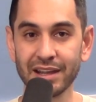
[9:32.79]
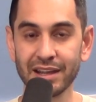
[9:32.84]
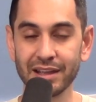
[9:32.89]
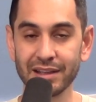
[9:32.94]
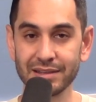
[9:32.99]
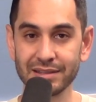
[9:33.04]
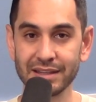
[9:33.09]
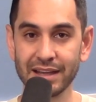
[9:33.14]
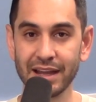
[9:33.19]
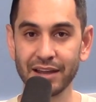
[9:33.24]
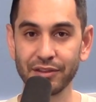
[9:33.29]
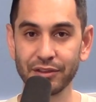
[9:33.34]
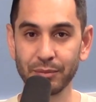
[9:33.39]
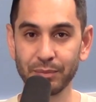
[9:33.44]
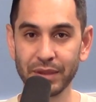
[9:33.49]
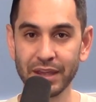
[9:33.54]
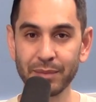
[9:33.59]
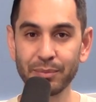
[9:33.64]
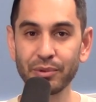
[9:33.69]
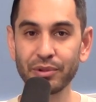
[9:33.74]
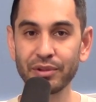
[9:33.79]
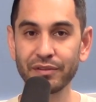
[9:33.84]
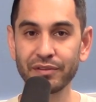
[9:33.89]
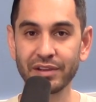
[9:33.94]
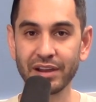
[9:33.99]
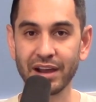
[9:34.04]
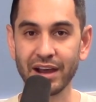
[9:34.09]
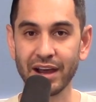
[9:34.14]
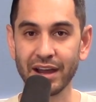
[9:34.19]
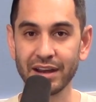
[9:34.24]
is that the people of
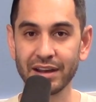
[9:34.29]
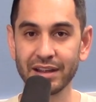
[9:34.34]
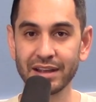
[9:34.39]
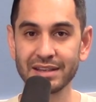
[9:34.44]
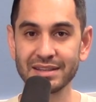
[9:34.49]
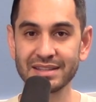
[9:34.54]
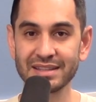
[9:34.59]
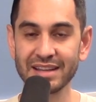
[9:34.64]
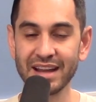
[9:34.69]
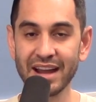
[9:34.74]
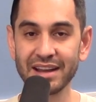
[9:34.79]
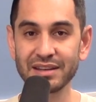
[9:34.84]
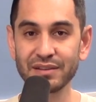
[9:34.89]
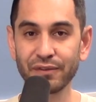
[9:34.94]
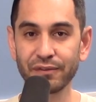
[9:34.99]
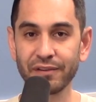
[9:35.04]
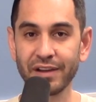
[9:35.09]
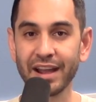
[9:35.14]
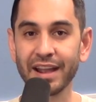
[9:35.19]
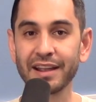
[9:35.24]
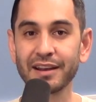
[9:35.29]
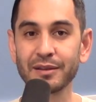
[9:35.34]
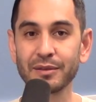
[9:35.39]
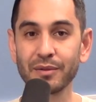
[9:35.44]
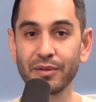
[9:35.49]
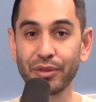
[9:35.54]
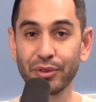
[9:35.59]
God is not defined